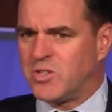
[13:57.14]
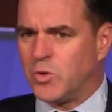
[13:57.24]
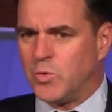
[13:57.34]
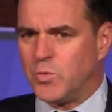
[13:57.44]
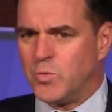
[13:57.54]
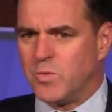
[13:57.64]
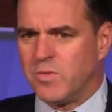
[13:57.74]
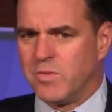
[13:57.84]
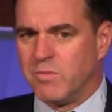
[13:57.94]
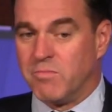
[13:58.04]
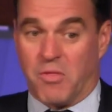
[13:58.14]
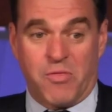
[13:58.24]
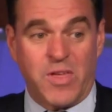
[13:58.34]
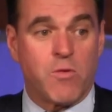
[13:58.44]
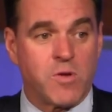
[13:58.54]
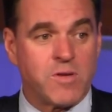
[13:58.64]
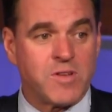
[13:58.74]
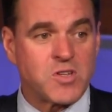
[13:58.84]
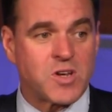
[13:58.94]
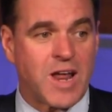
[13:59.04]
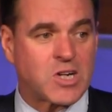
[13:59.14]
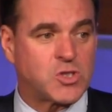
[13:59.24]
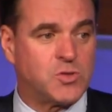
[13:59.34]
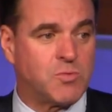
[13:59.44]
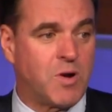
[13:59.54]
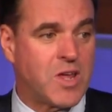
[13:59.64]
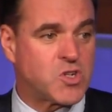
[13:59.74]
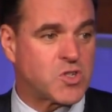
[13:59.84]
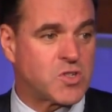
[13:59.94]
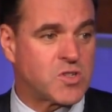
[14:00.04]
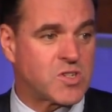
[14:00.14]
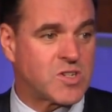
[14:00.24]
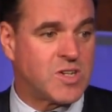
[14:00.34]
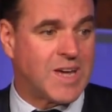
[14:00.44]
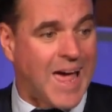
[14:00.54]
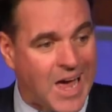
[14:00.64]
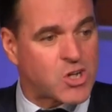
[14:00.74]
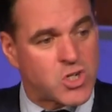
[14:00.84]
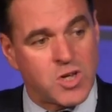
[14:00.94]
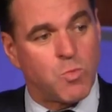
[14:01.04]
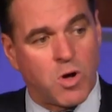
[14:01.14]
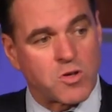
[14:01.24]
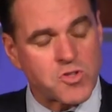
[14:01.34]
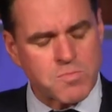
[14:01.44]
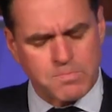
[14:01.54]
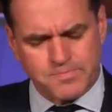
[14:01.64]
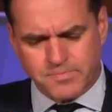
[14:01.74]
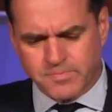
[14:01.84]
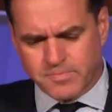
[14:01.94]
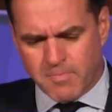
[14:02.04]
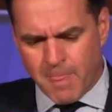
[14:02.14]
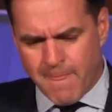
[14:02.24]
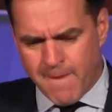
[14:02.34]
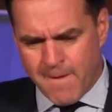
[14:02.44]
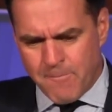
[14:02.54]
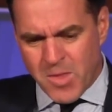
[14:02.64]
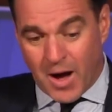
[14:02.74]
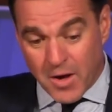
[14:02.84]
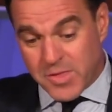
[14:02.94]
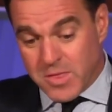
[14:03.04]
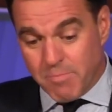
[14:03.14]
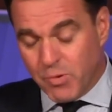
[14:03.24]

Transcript: to the theory of international relations actually was. I think the